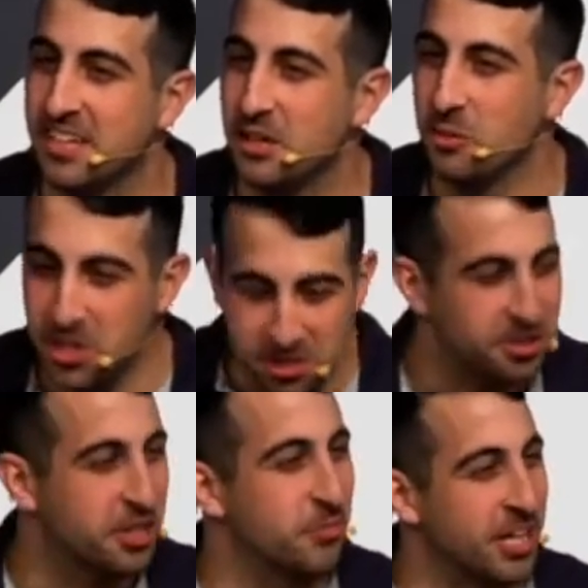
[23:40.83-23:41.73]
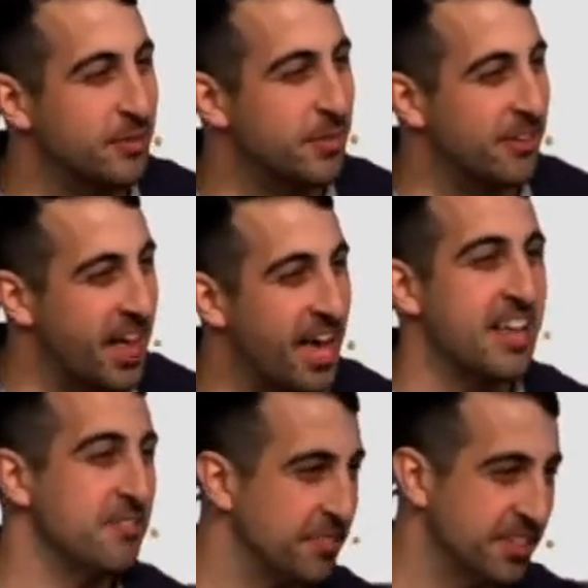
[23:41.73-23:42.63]
We should complain about that
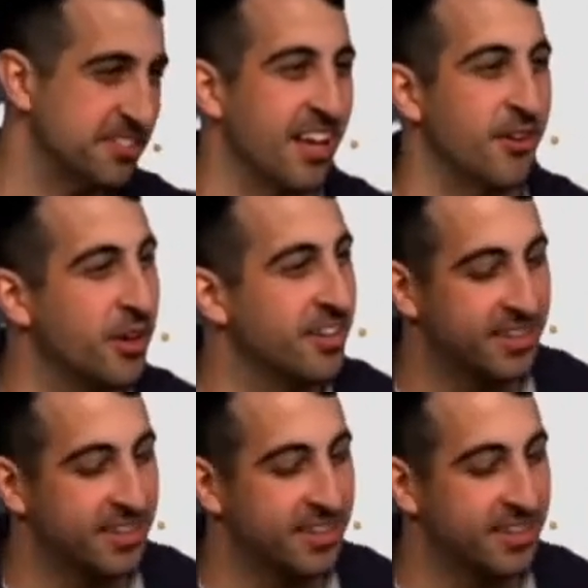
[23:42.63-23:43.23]
and fix that, right?